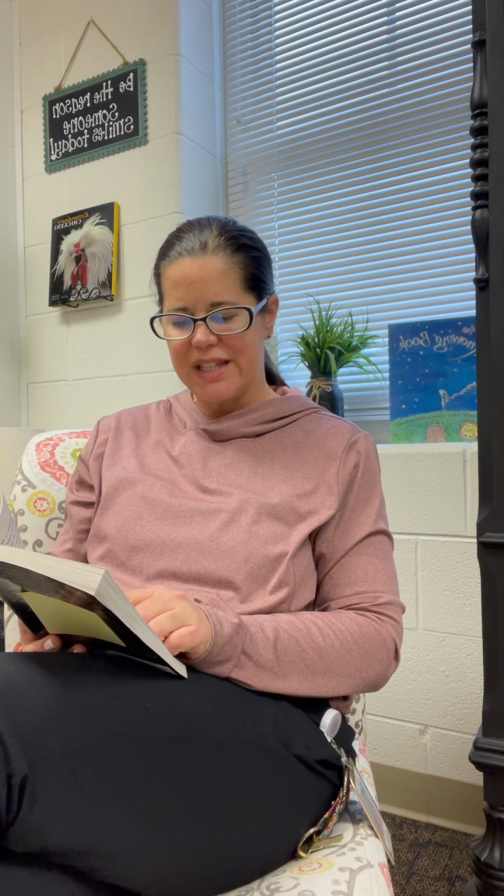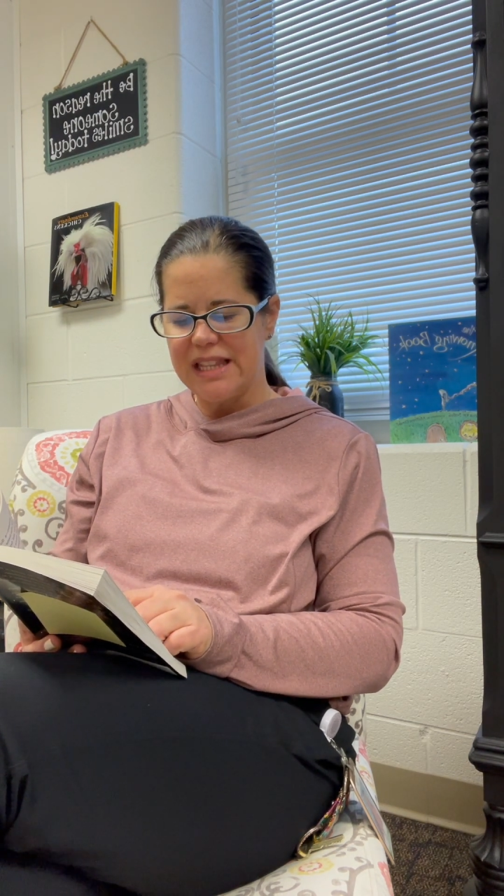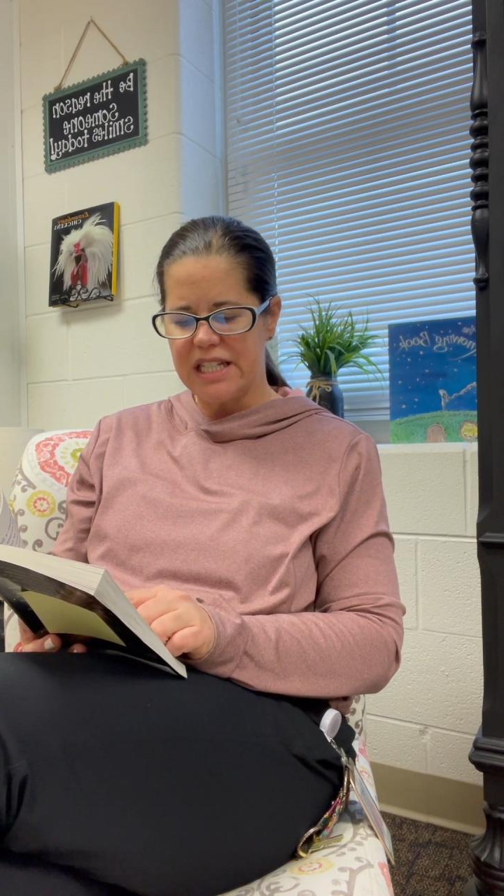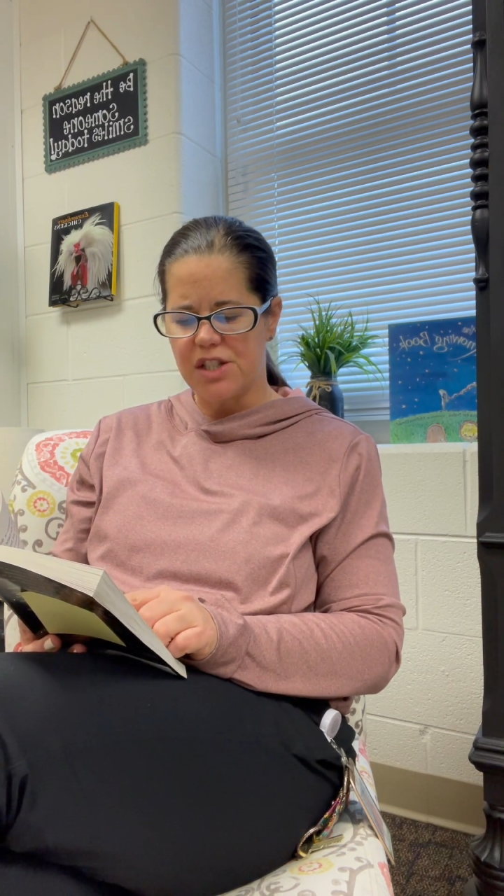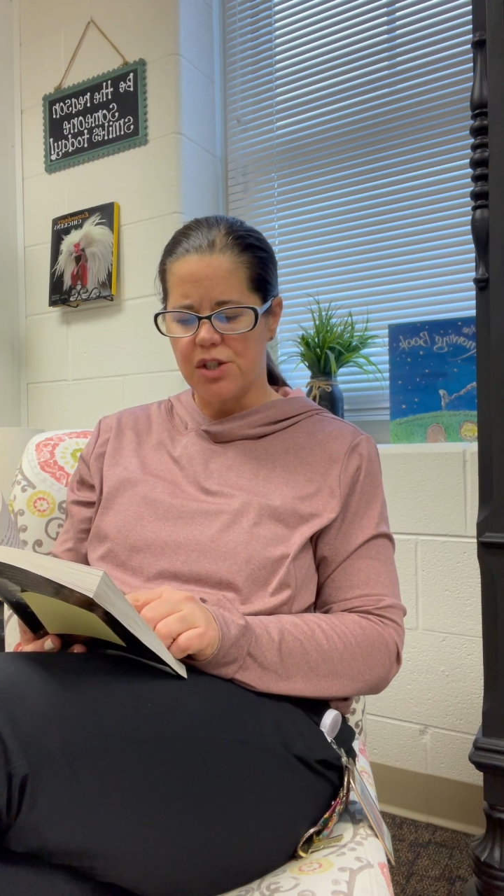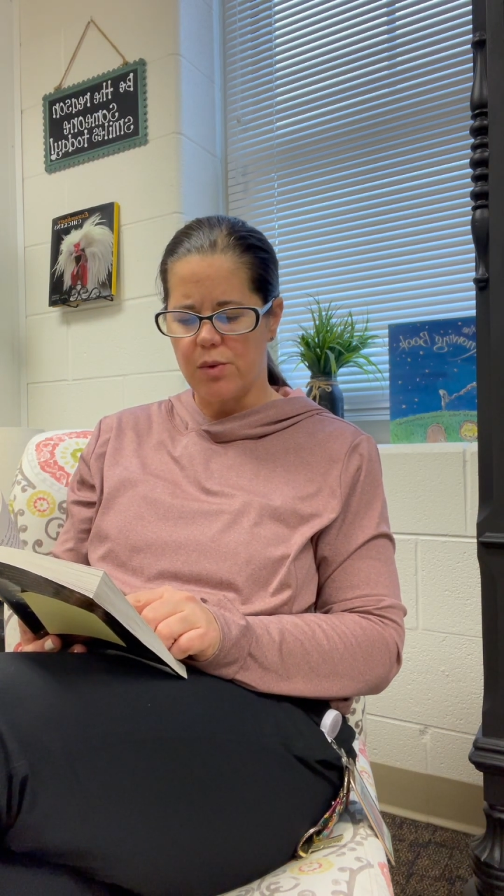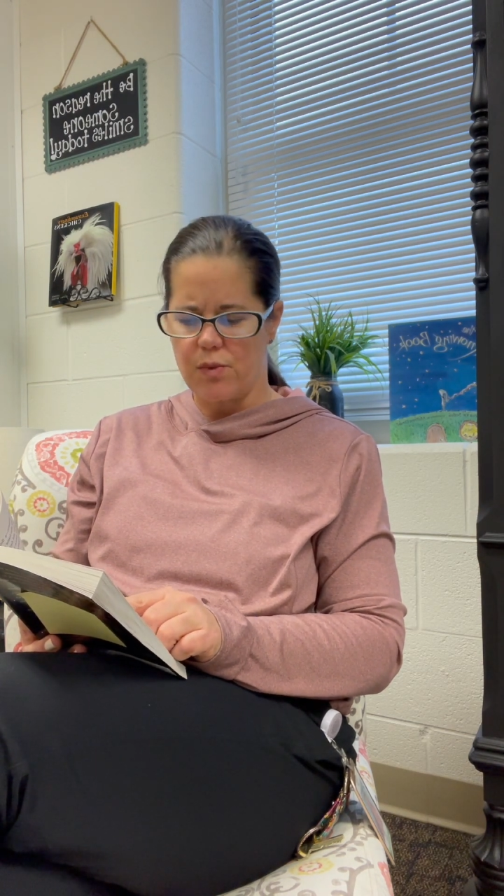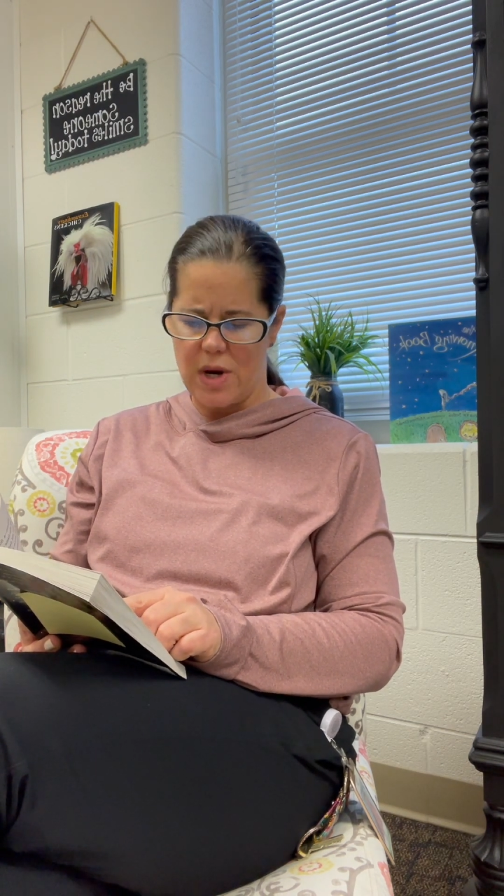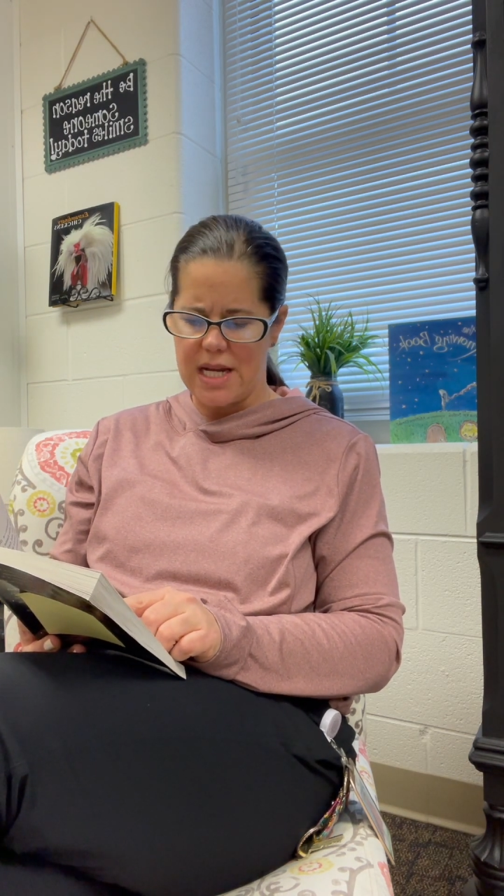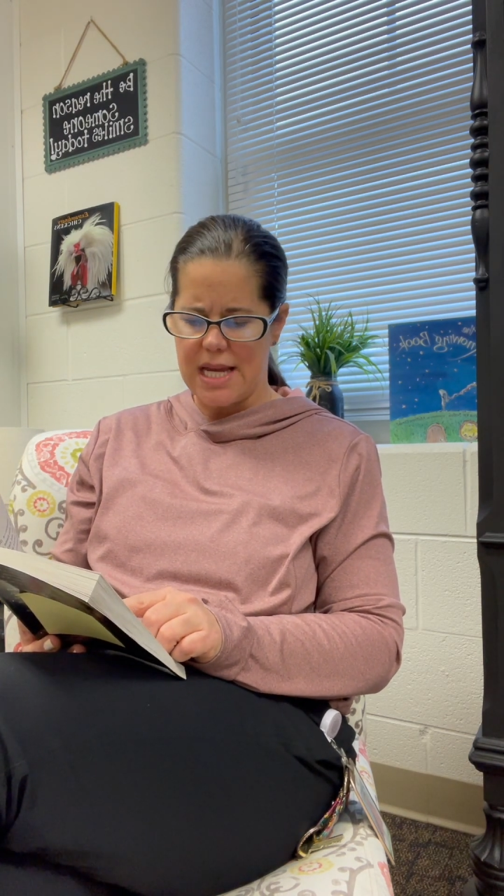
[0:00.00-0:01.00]
"Let's do
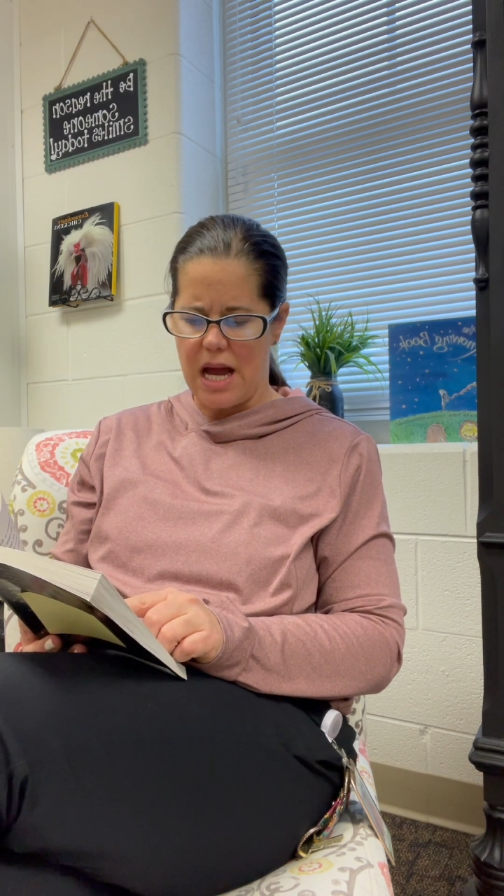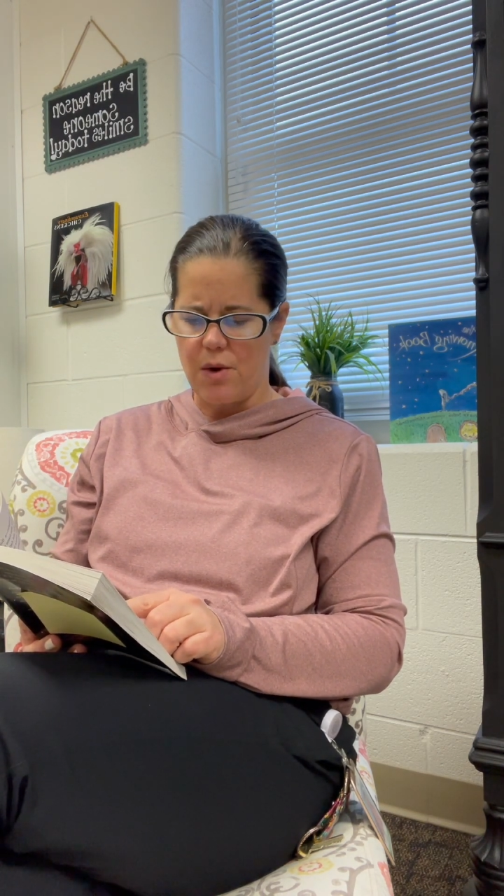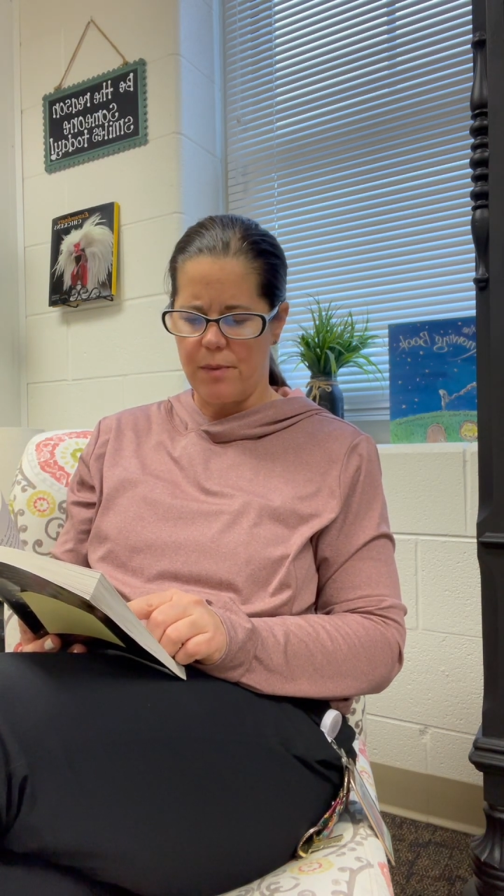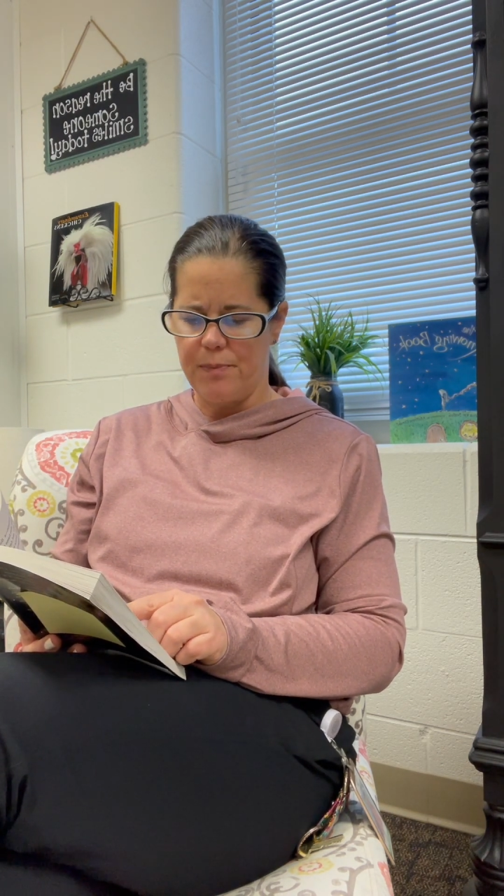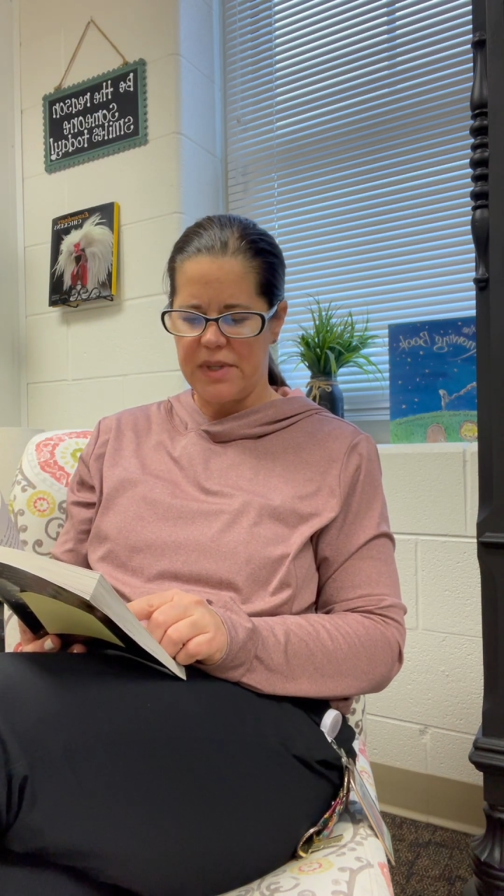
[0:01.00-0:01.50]
it right now."